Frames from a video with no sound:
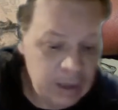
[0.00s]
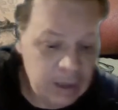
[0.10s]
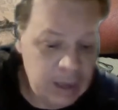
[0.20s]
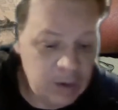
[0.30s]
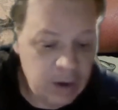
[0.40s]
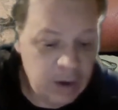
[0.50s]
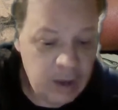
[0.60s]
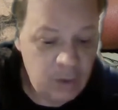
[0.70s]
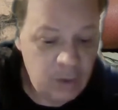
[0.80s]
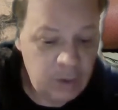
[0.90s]
And right
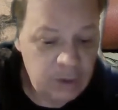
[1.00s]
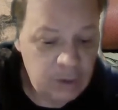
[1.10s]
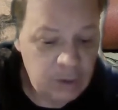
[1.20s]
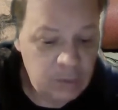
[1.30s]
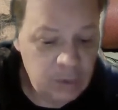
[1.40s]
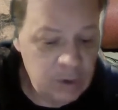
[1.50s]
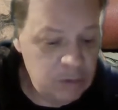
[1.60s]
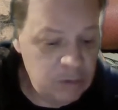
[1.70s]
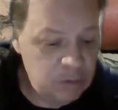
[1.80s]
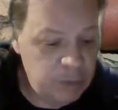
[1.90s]
now, we know
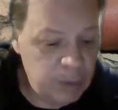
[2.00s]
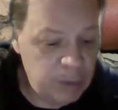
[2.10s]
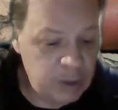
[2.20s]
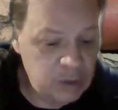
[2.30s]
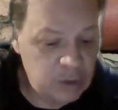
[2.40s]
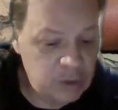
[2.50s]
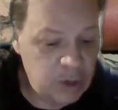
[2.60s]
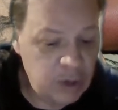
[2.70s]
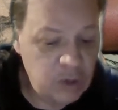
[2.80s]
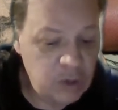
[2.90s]
Republicans are
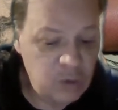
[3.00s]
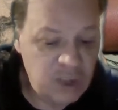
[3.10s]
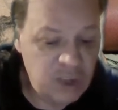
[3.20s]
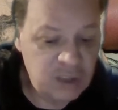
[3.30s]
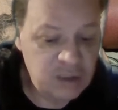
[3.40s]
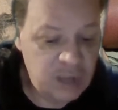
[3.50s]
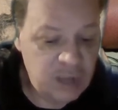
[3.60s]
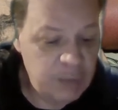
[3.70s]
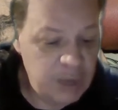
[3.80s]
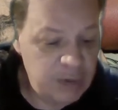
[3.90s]
trying to nickel and
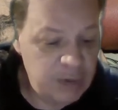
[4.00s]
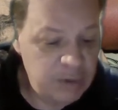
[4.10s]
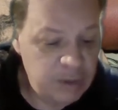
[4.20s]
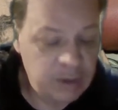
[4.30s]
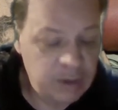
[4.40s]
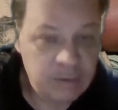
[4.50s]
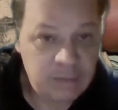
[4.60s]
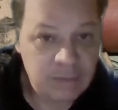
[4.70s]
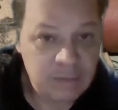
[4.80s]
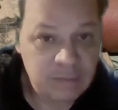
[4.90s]
dime everything,
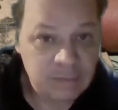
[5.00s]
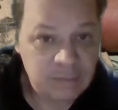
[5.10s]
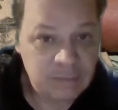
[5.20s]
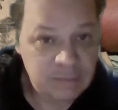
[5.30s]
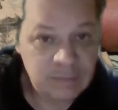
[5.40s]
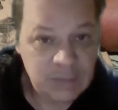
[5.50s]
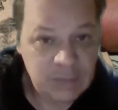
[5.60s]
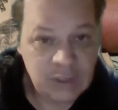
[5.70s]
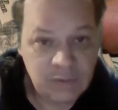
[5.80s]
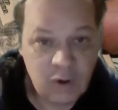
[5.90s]

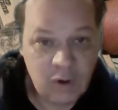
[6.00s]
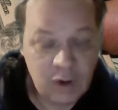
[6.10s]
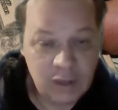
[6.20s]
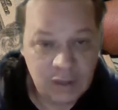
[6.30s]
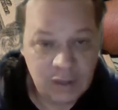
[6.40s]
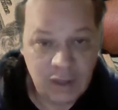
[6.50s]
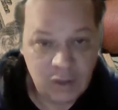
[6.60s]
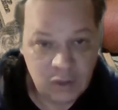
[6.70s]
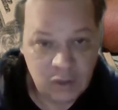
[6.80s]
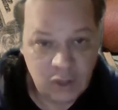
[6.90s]
as far as, and that
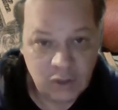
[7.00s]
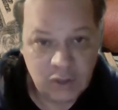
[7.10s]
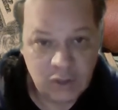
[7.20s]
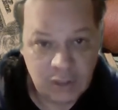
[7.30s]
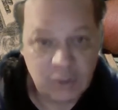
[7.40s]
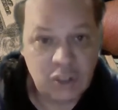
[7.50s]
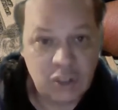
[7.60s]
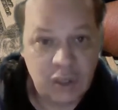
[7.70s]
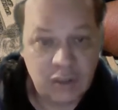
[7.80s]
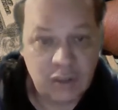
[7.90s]
includes also the stimulus
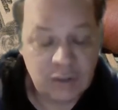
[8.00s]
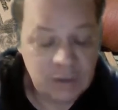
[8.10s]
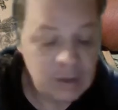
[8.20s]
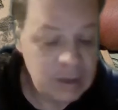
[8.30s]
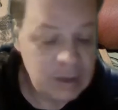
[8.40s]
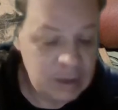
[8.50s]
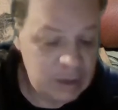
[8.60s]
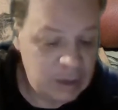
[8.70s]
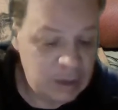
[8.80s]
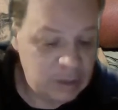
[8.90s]
checks.
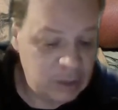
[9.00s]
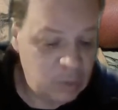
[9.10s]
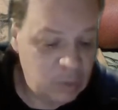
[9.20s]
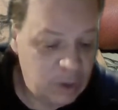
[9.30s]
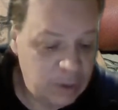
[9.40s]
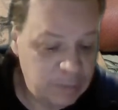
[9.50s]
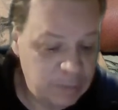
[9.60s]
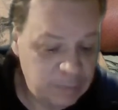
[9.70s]
And I'll tell you why.